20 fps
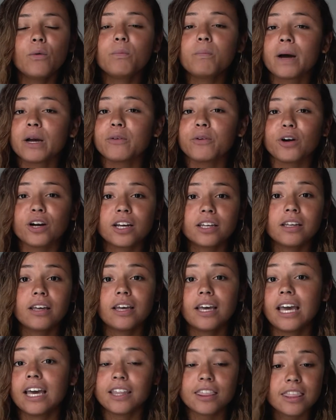my work
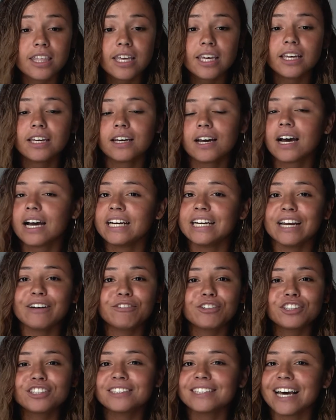ethic. I
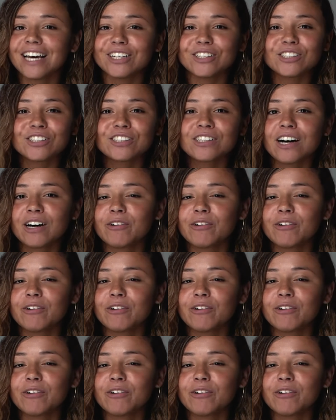never settle.